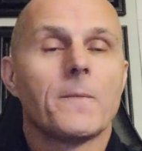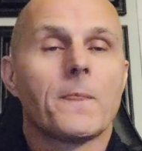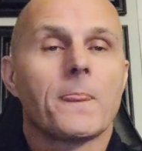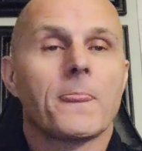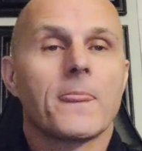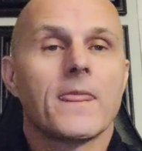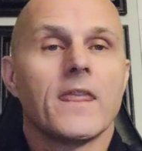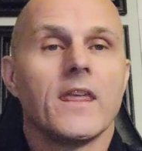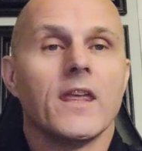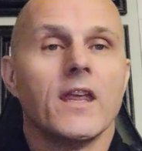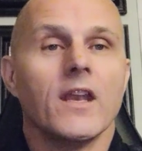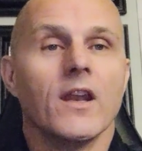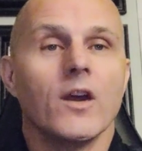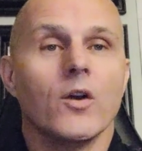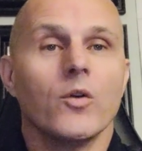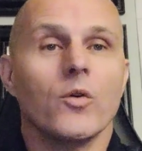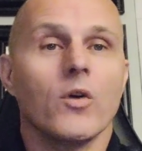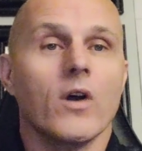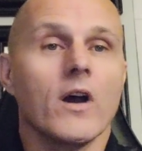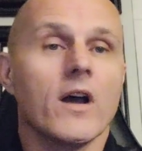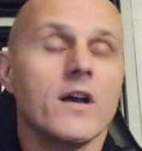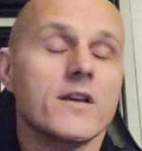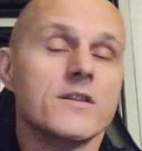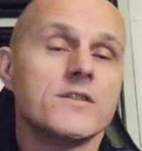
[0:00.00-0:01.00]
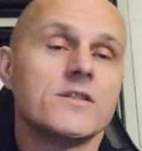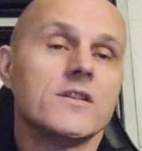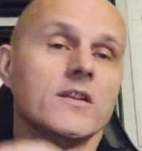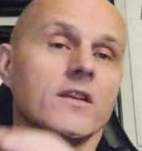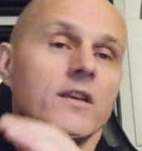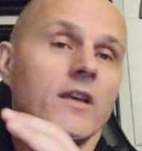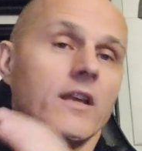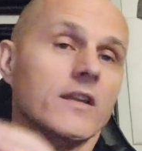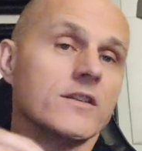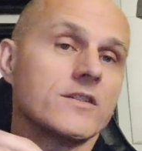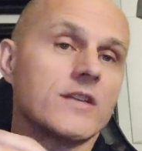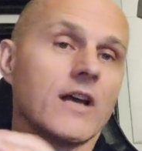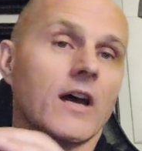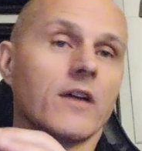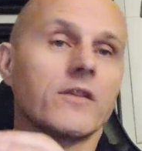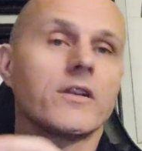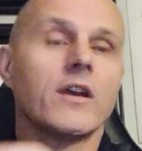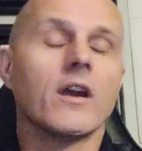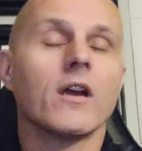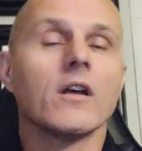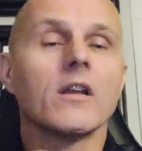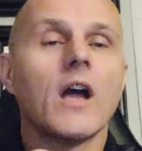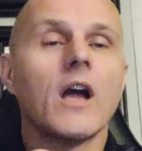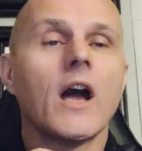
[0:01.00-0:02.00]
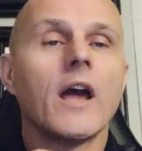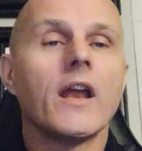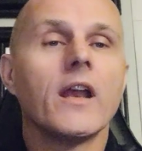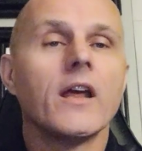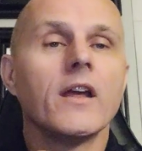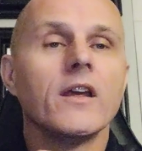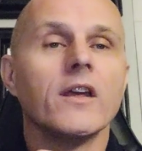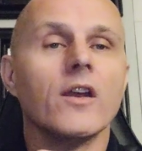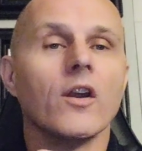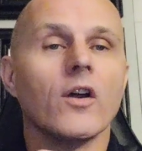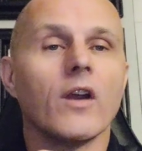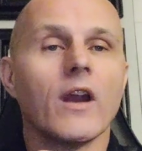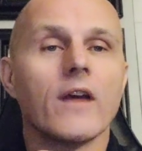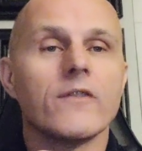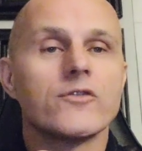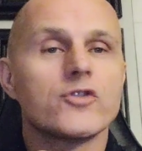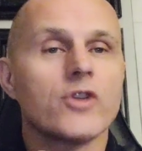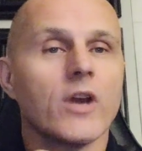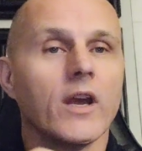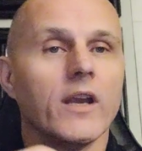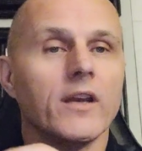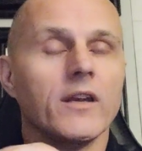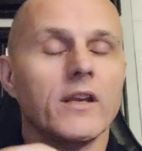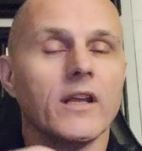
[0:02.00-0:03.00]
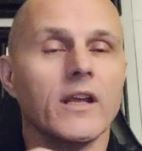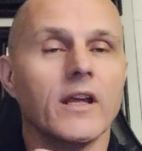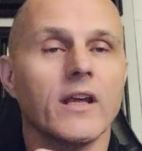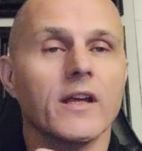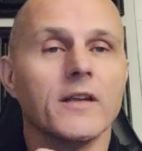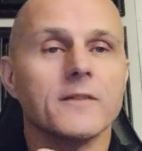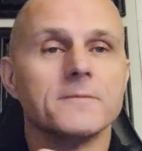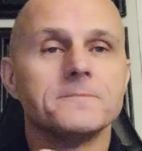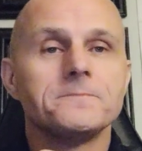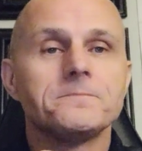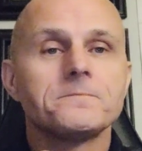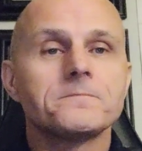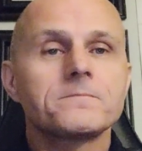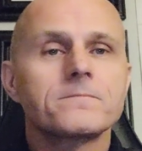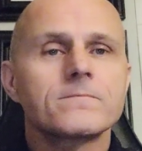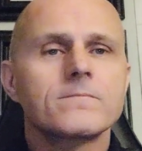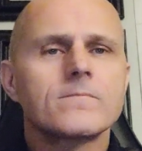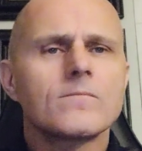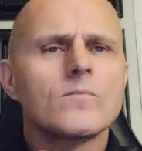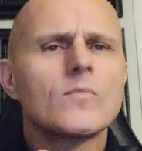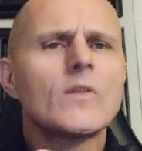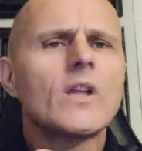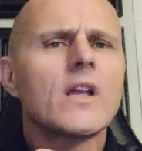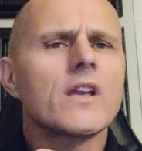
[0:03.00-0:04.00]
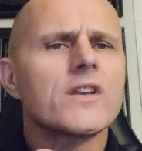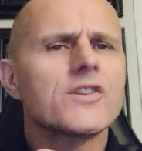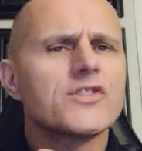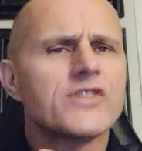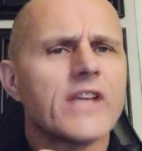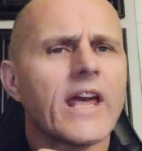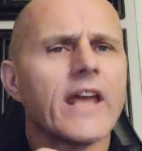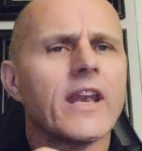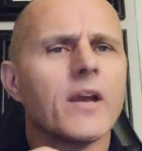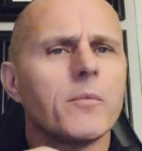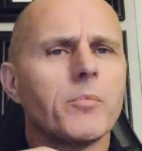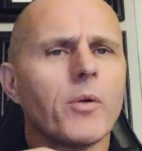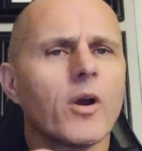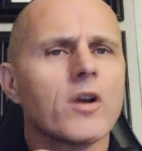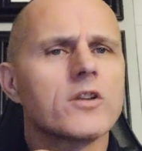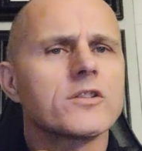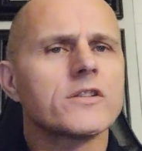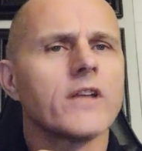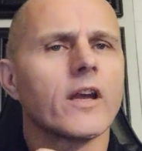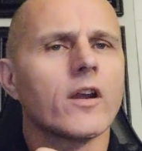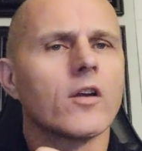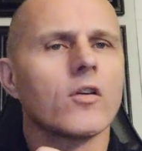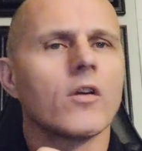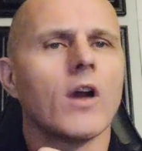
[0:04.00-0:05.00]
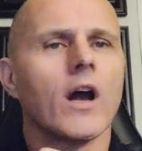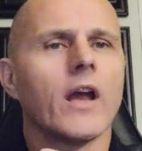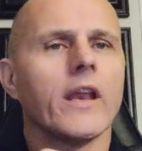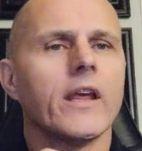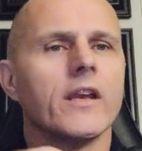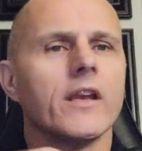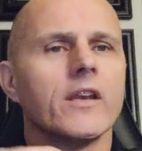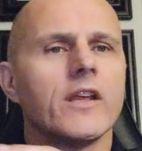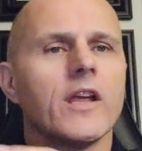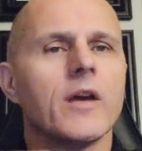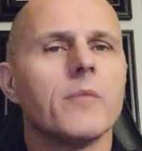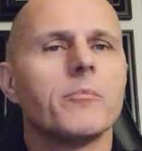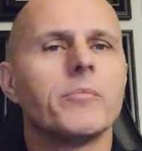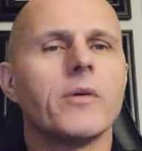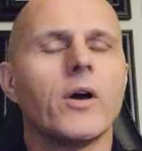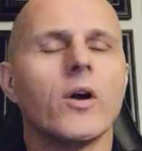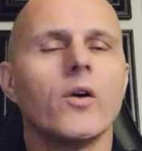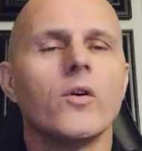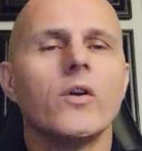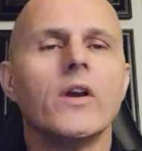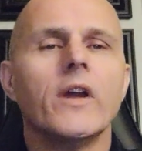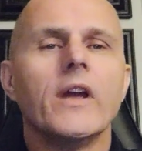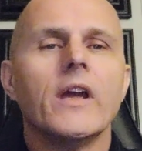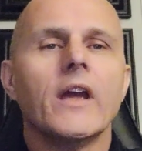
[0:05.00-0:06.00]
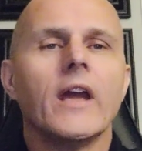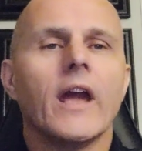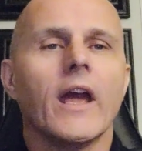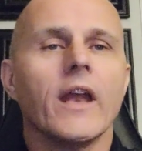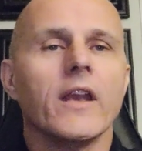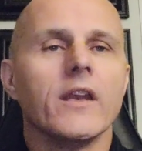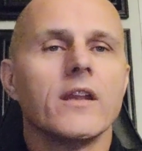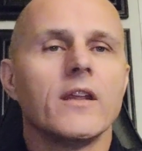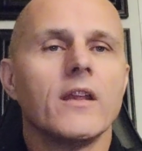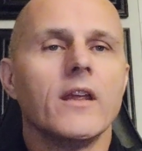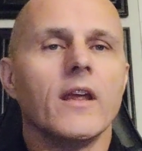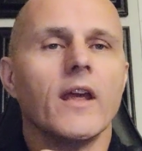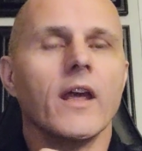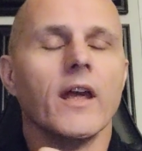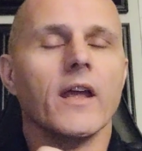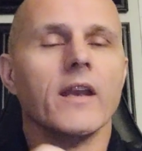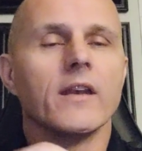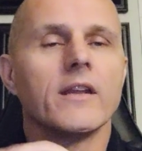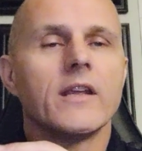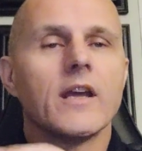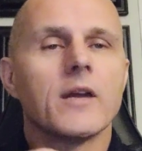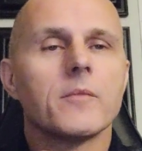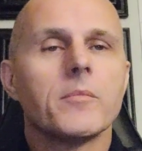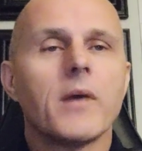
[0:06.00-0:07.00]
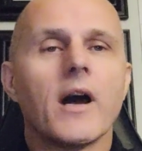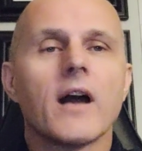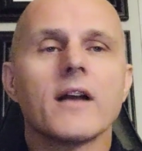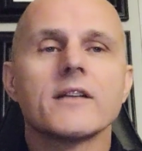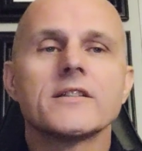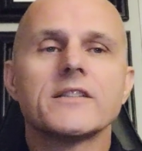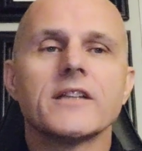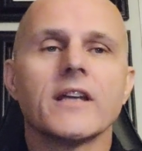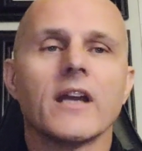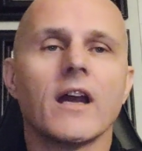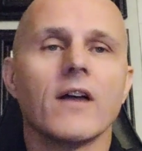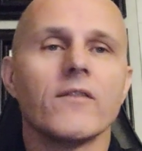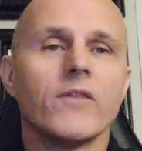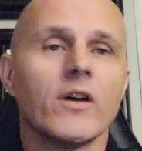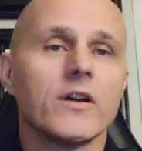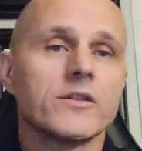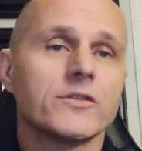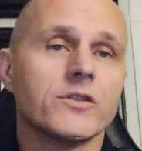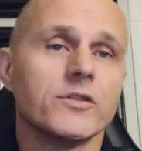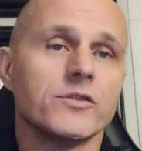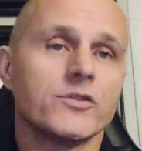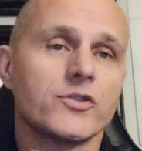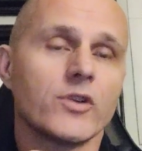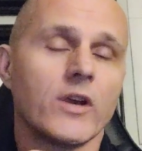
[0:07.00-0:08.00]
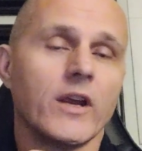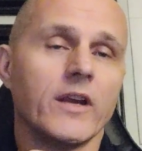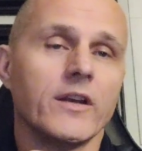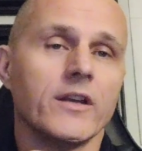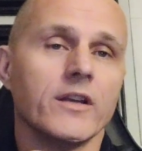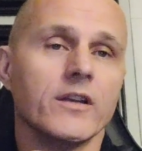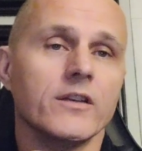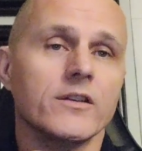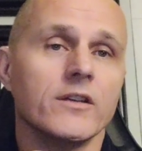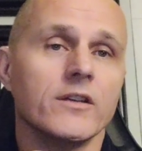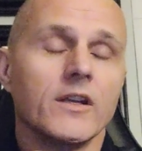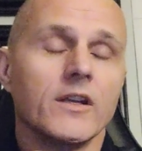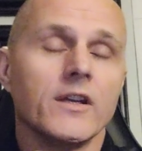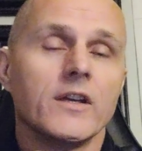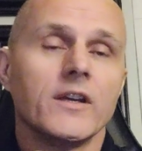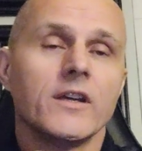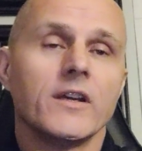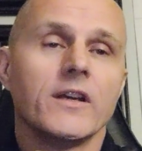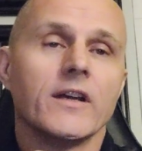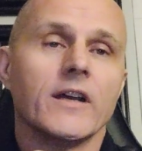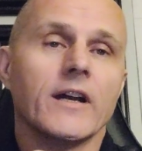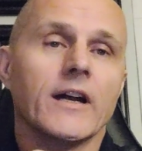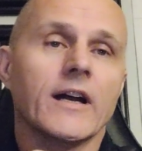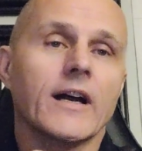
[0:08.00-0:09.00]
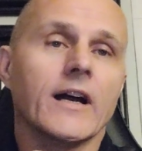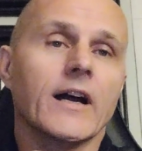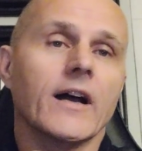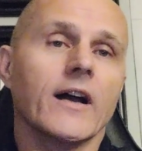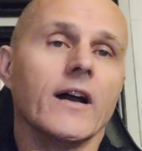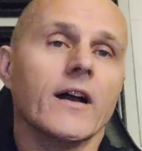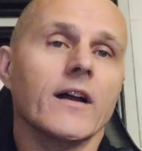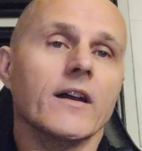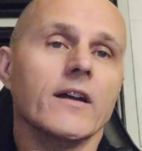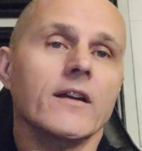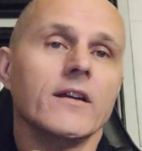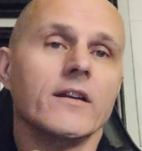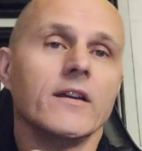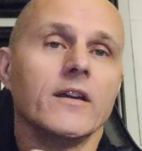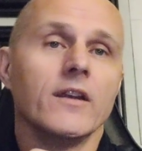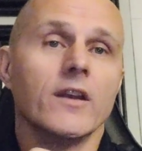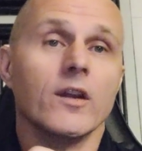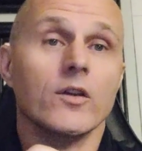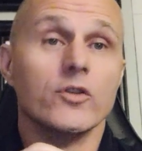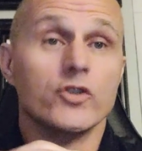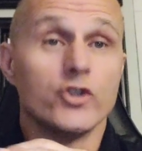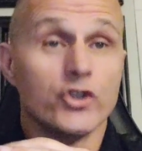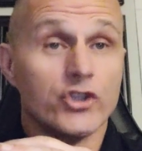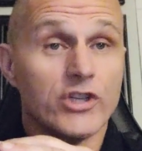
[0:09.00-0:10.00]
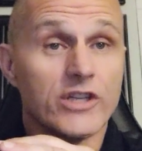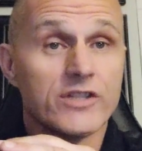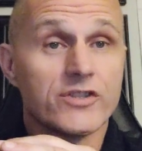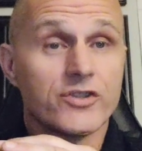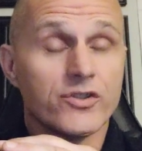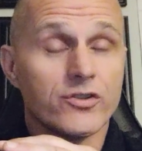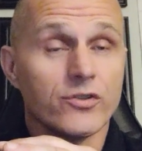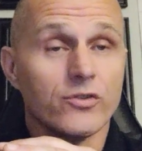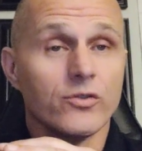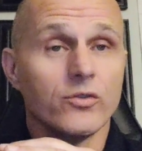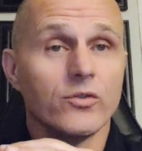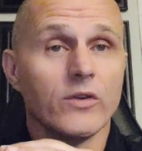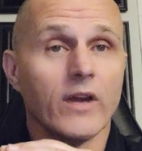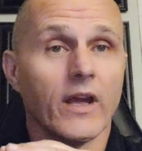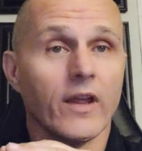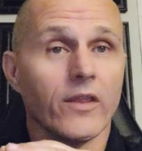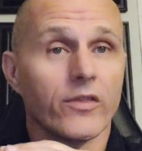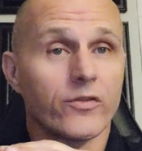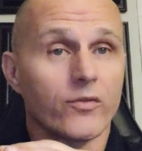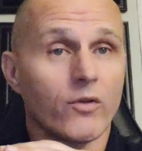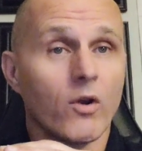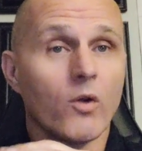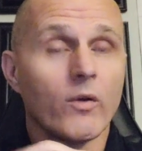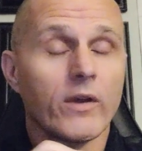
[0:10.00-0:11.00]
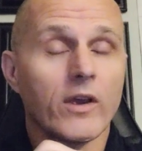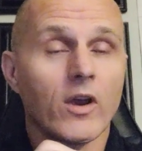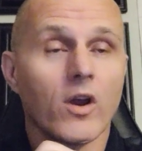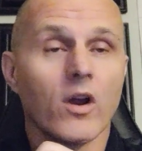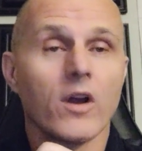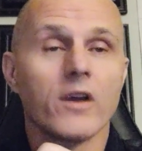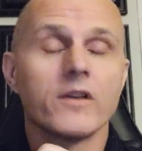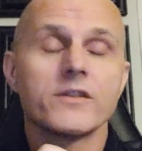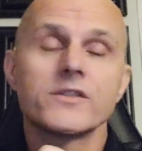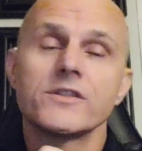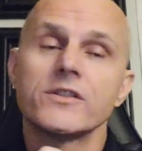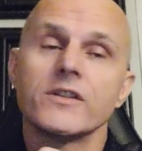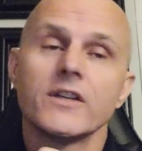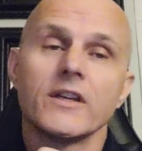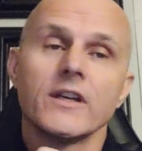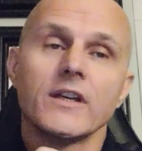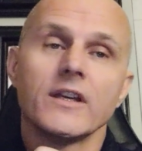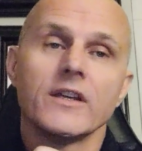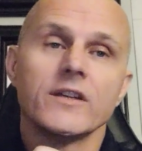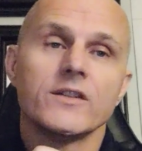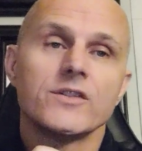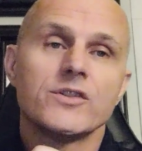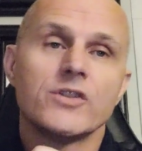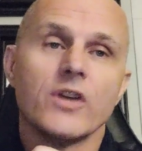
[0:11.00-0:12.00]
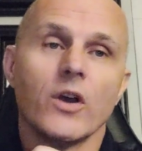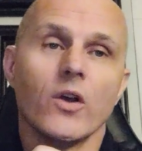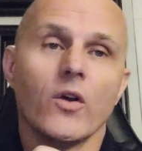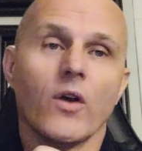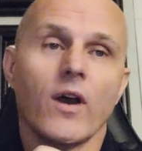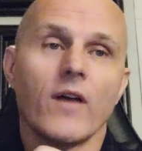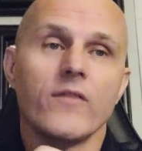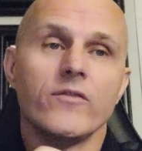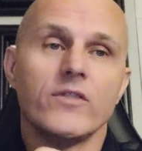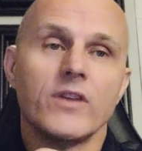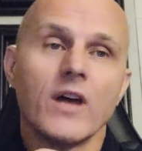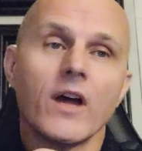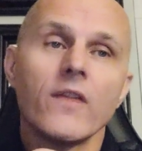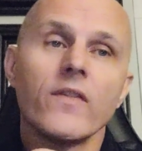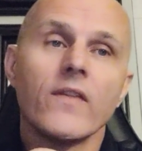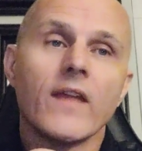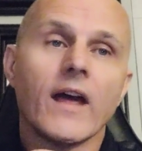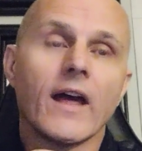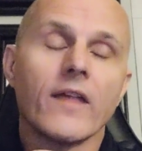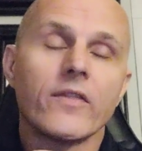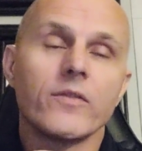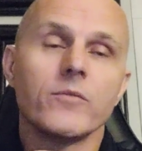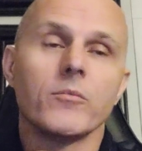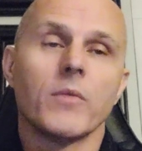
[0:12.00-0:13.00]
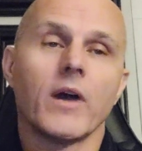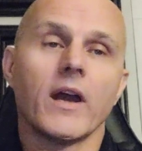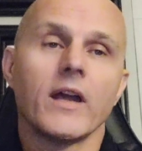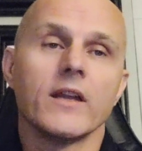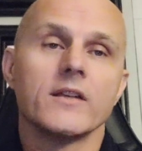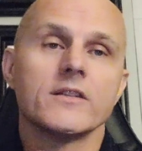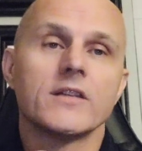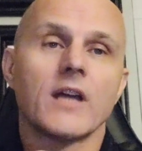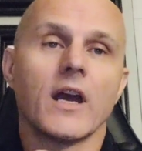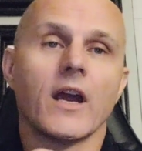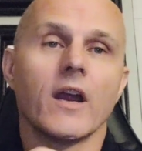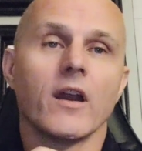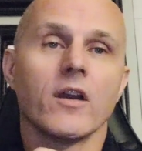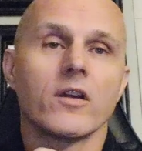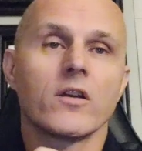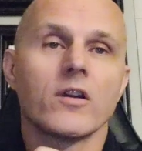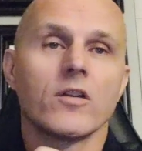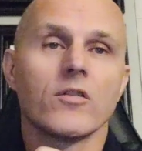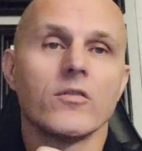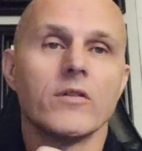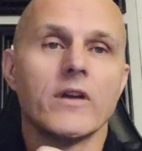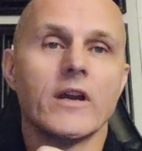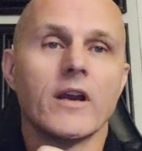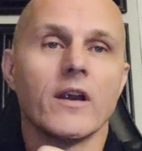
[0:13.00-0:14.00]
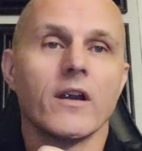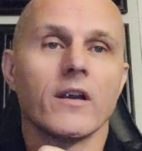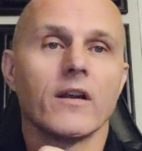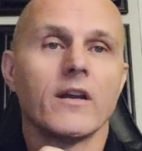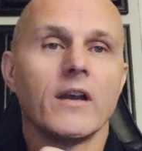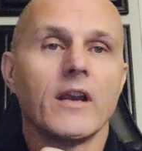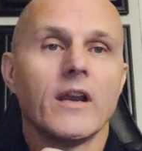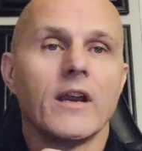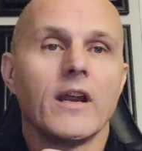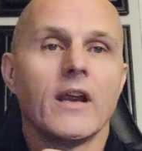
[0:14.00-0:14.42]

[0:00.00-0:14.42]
you know, was in South Carolina, you know, and I've trained in stand-up arts like karate and kempo and, and kickboxing. I've also trained in, uh, you know, jiu-jitsu and throwing arts. So I've done that my entire career.